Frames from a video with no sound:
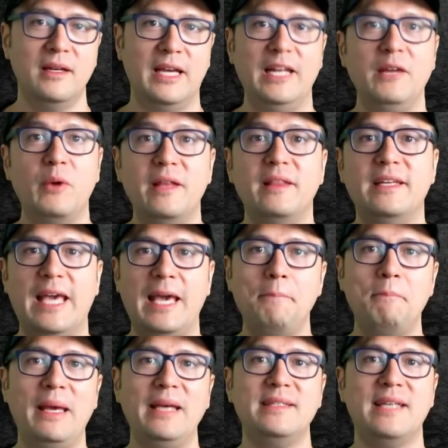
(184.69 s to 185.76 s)
Anyway, the
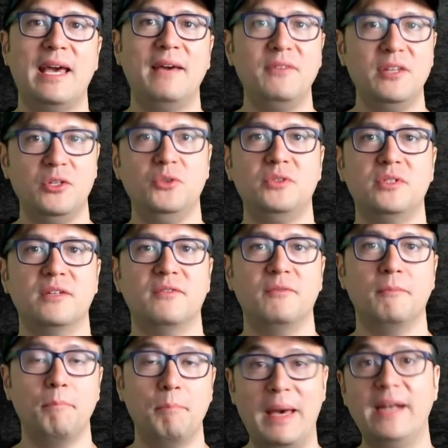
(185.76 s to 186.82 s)
game makes heavy use of
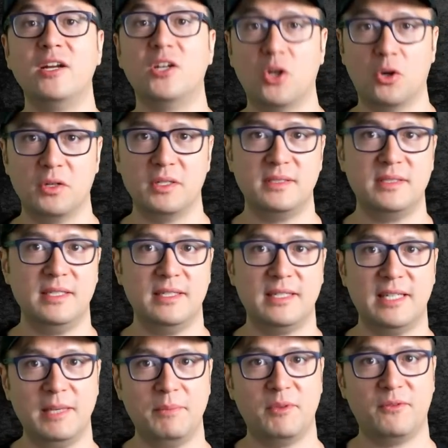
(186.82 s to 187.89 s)
meta currency to
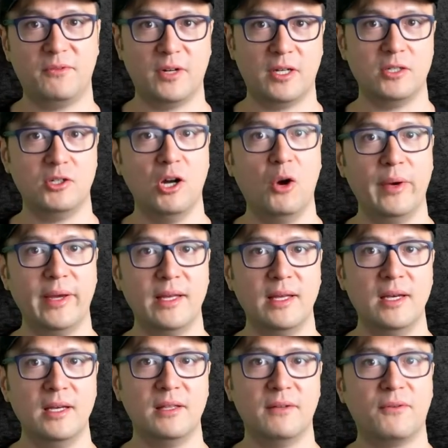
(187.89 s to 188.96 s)
keep the fun going.
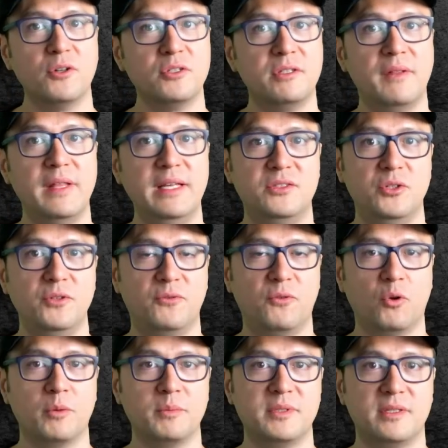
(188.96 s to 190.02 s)
The first of these 2
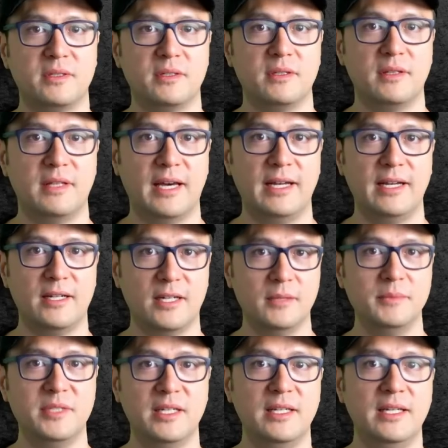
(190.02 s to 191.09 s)
forms that it
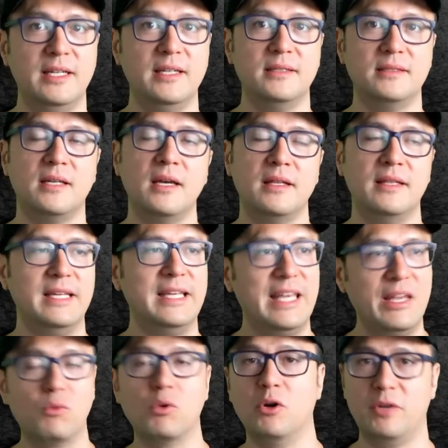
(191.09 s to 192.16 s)
comes in is the
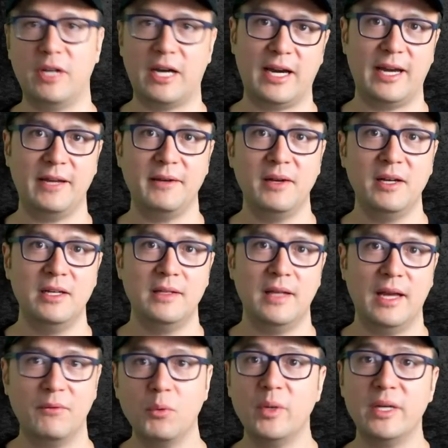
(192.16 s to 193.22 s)
hero die.
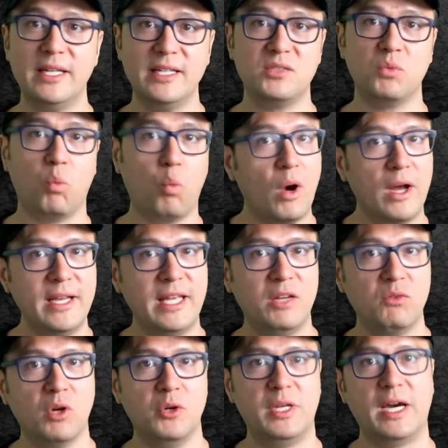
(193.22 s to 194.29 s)
Everyone gets 1
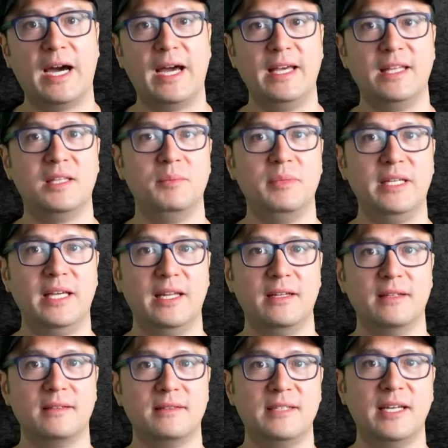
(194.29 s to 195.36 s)
hero die at the
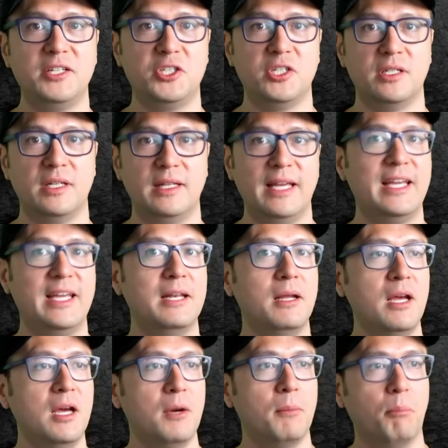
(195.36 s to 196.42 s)
beginning of the session, and they
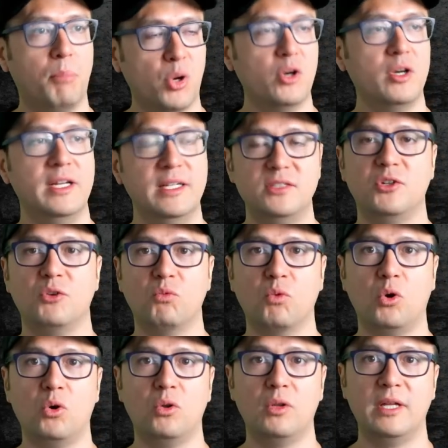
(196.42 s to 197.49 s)
can burn it to
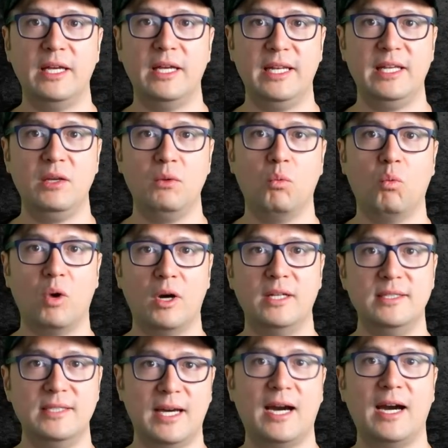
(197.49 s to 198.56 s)
roll any
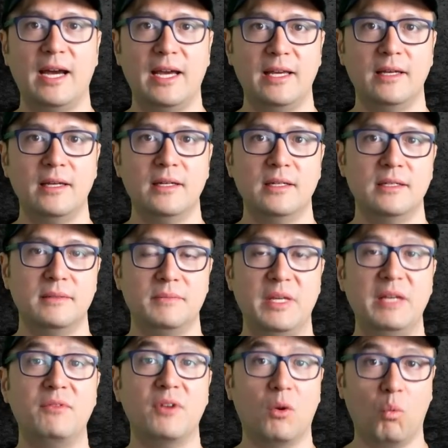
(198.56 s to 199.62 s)
1 die,
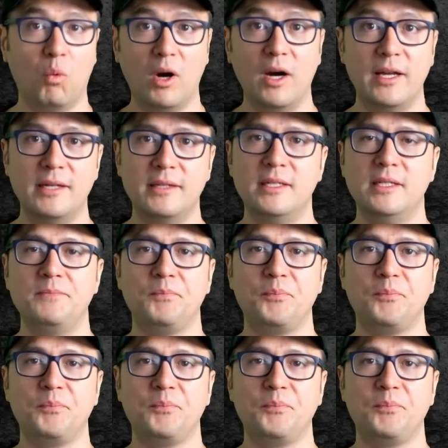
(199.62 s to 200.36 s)
even a 1.